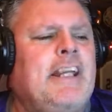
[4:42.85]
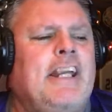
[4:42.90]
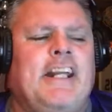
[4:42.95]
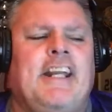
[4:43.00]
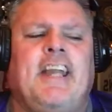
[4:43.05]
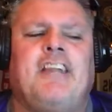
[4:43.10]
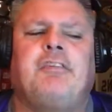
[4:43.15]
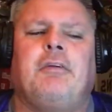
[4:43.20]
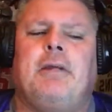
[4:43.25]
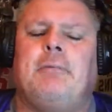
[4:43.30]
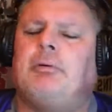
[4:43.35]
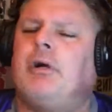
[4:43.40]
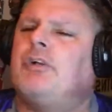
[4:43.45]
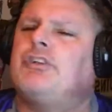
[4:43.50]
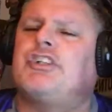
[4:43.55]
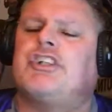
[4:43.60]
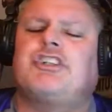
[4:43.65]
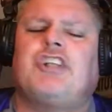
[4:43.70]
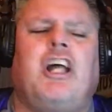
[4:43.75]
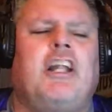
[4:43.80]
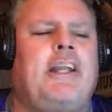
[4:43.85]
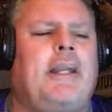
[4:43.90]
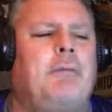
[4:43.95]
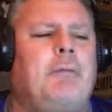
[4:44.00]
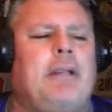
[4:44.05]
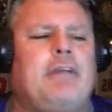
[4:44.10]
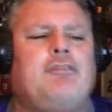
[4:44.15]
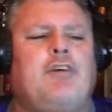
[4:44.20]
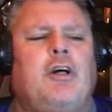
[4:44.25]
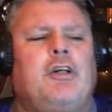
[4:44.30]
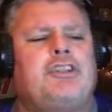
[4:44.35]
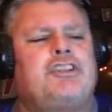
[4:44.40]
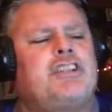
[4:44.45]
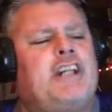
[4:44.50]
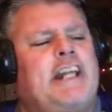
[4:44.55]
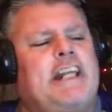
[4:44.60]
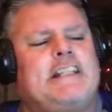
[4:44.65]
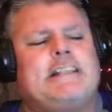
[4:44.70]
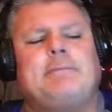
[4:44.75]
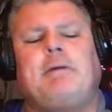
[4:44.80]
And as we approach this holiday week, folks,
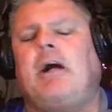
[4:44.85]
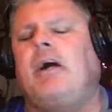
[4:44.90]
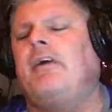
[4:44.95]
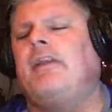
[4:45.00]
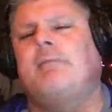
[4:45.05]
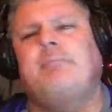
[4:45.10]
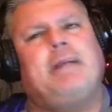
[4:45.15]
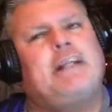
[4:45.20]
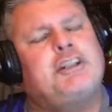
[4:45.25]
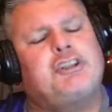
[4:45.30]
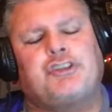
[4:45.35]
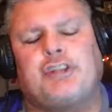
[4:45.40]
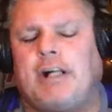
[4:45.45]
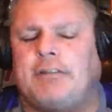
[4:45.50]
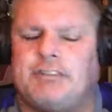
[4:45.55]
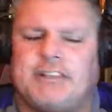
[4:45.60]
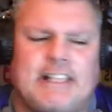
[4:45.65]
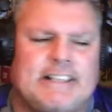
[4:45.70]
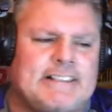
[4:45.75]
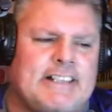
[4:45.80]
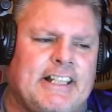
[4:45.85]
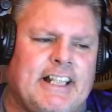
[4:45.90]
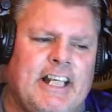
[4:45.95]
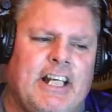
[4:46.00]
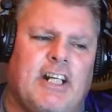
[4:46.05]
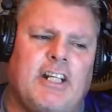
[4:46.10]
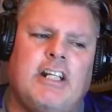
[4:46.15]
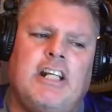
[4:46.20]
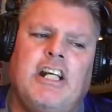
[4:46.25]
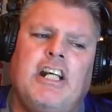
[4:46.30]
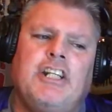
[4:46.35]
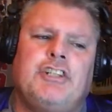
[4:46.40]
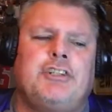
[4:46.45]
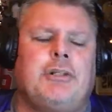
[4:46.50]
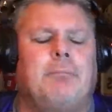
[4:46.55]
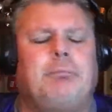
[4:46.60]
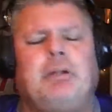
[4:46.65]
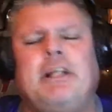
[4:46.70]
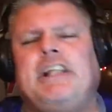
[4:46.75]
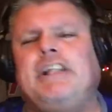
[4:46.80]
today and tomorrow are the biggest travel days of the year.
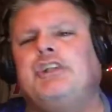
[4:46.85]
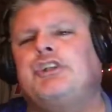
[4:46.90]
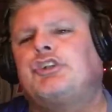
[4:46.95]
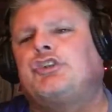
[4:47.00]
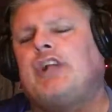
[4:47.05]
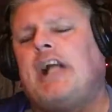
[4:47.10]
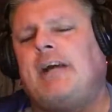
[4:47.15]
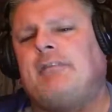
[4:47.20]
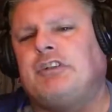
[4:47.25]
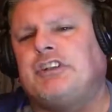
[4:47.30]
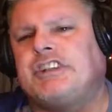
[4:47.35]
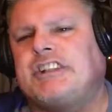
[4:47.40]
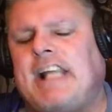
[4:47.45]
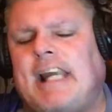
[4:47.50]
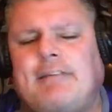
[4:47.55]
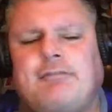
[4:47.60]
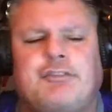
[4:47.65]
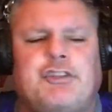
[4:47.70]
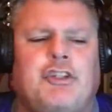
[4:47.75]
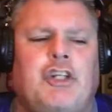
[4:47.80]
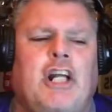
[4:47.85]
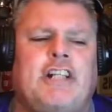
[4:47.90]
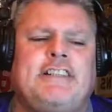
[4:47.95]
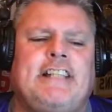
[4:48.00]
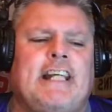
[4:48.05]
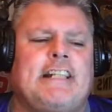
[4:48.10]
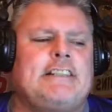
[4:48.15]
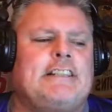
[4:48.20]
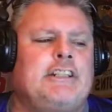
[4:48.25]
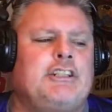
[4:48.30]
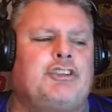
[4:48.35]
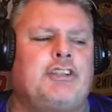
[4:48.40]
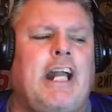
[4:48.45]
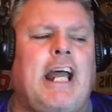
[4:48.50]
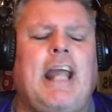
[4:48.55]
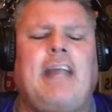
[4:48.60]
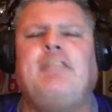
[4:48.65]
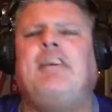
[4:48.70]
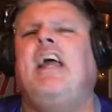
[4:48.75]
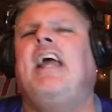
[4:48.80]
So please, travel safe. Do not text and
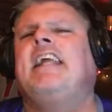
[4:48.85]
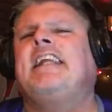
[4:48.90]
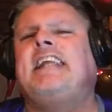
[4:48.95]
drive.